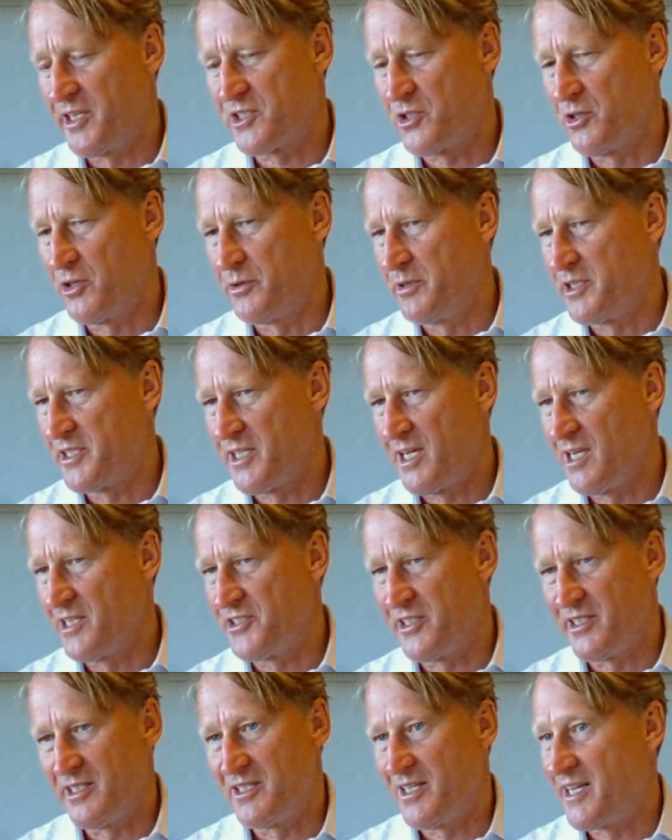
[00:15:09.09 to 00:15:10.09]
as good
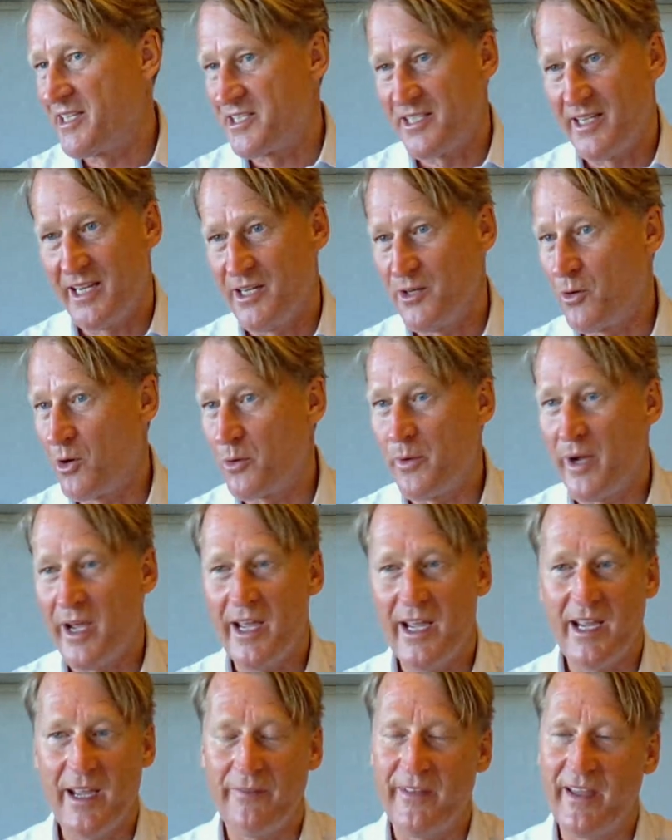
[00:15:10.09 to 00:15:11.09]
results in, let's say,
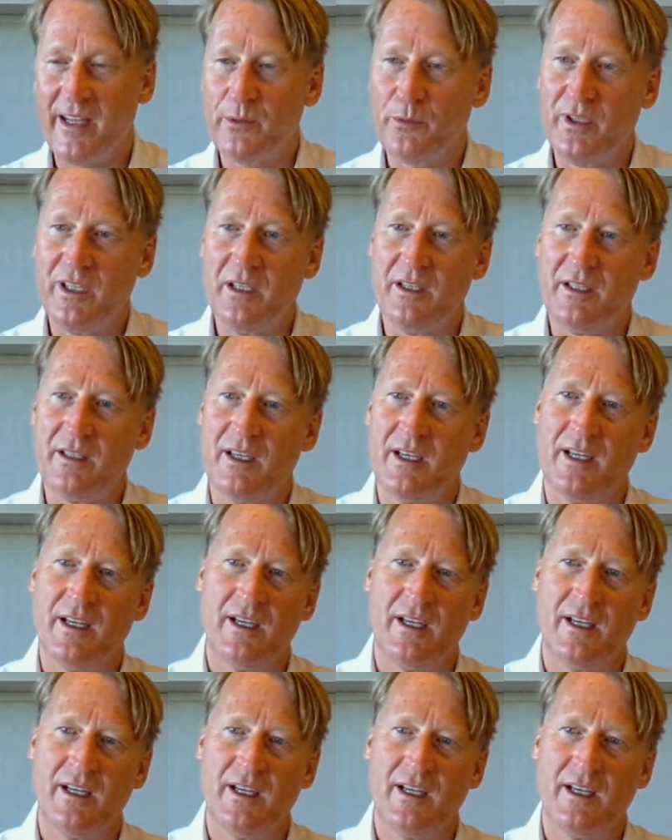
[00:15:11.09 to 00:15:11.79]
Norway, and then we